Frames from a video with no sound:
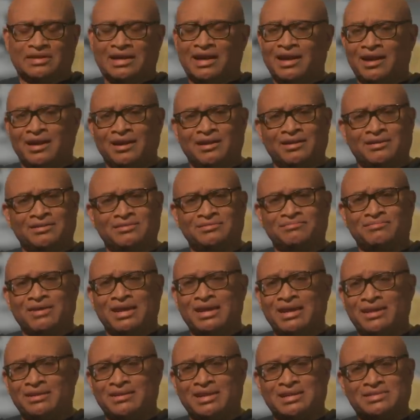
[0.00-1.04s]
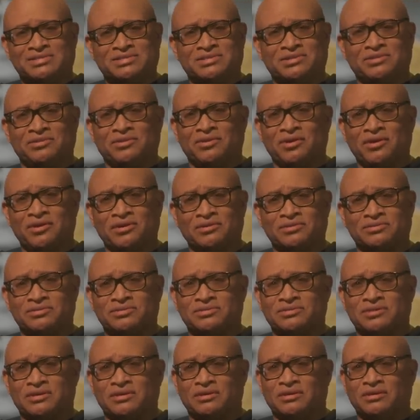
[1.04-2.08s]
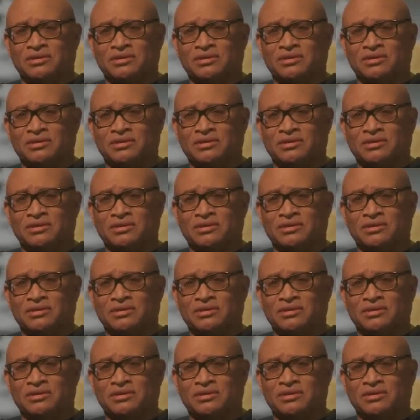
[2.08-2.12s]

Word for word: Oh, man, that still hurts.